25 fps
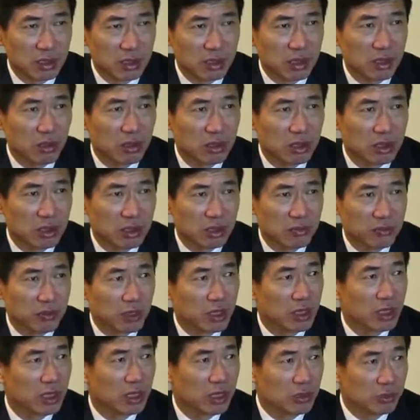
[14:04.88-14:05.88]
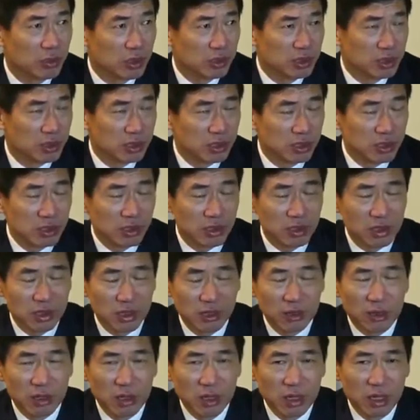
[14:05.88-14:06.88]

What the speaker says: stokes very high emotions, okay.